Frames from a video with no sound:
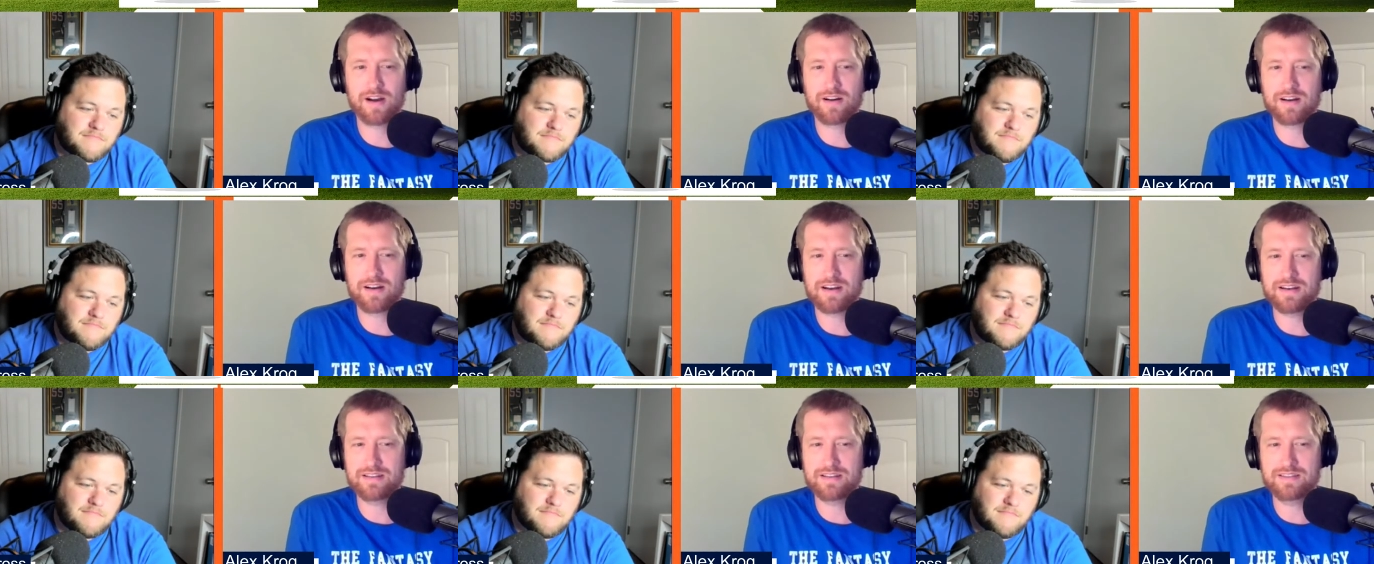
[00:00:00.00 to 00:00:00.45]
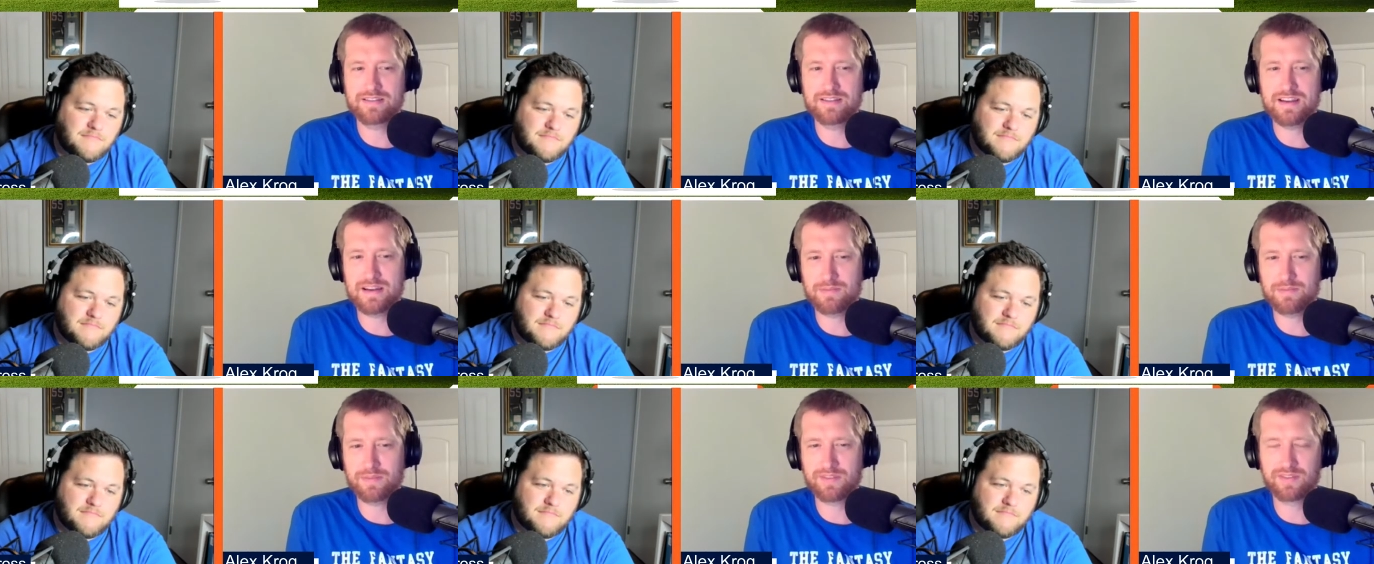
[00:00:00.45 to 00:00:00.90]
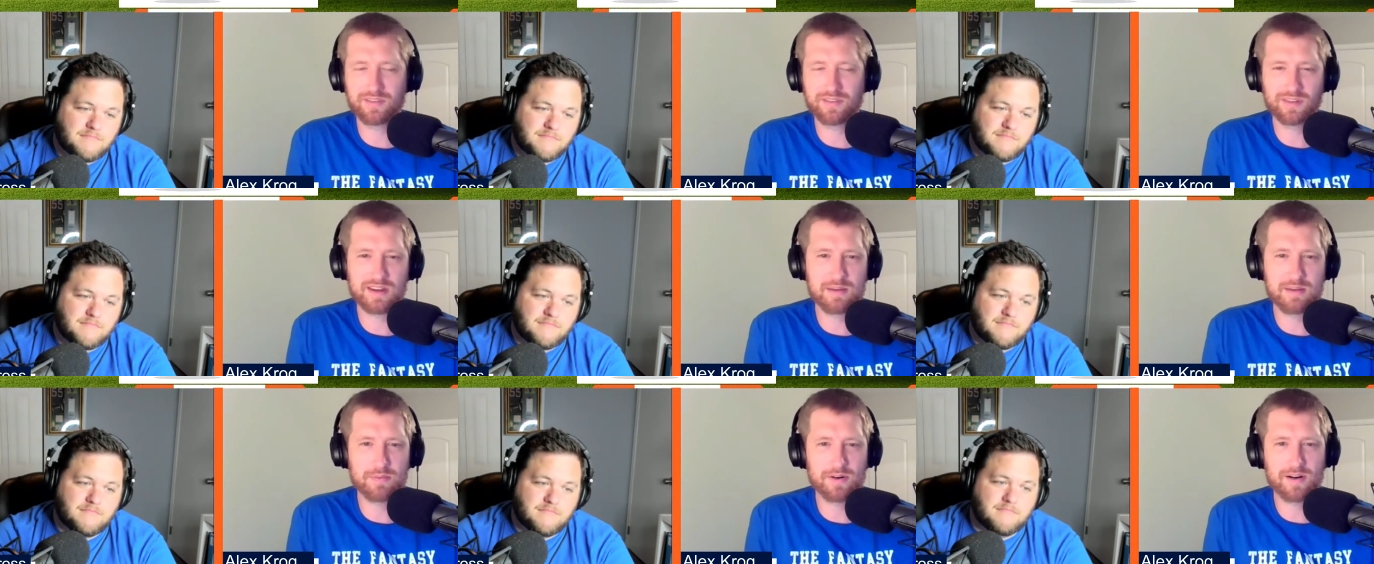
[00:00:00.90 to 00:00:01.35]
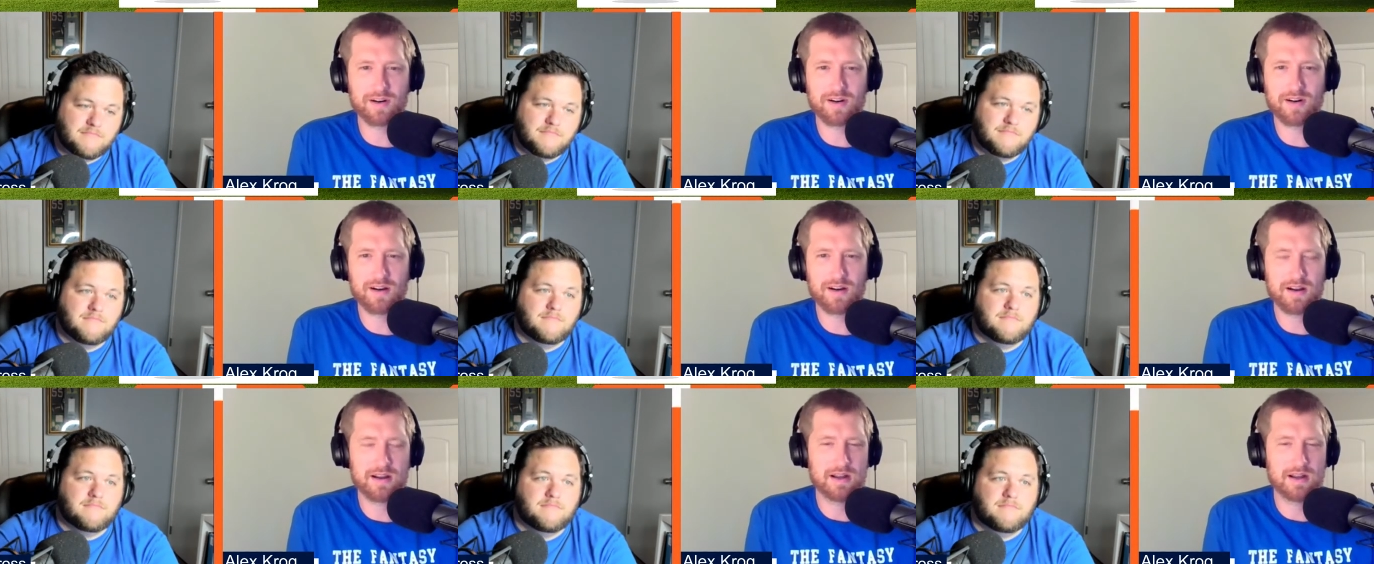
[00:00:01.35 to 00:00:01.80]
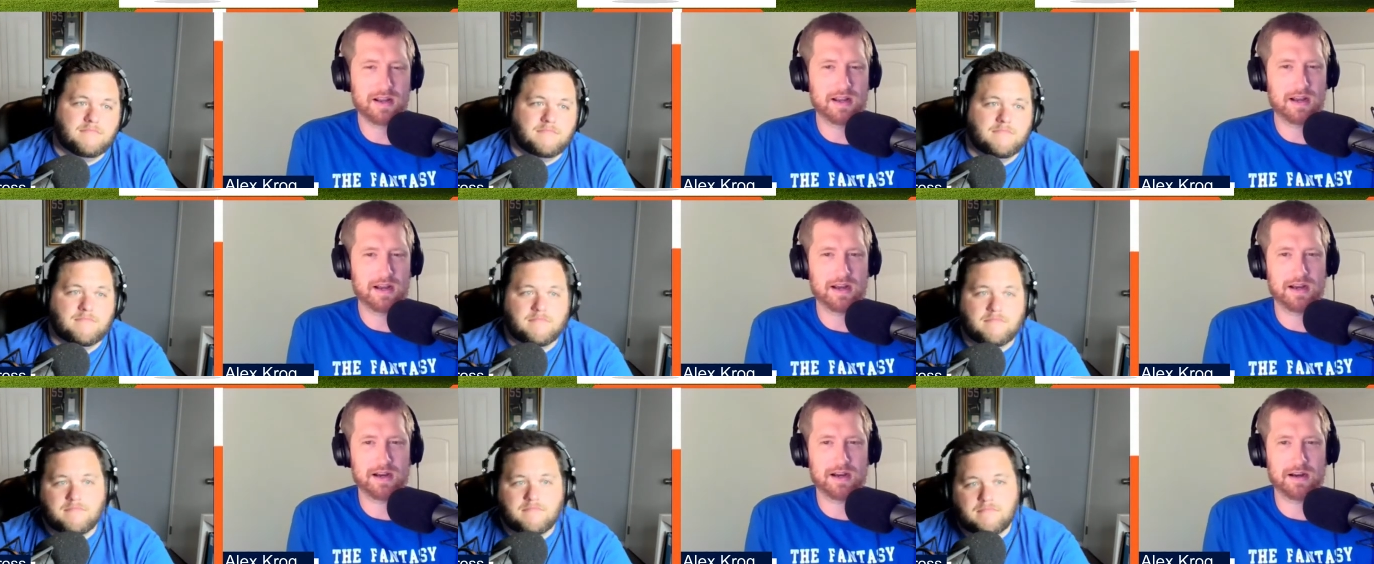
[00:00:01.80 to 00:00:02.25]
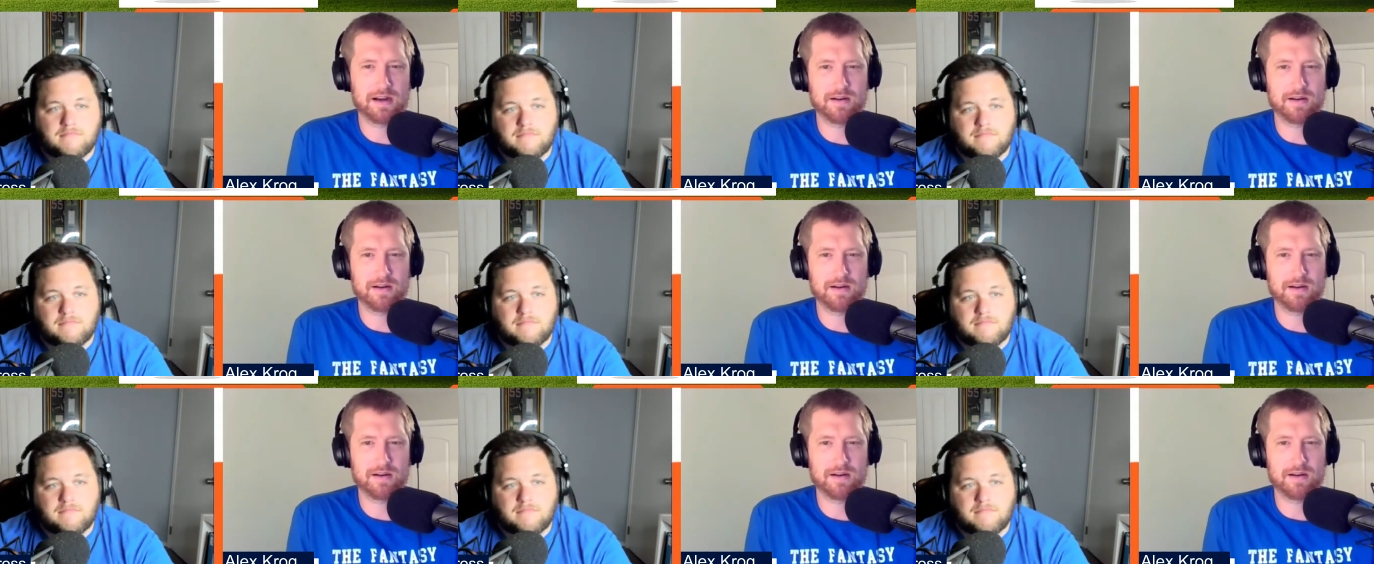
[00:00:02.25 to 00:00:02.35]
Speaker 1: very deep sleeper.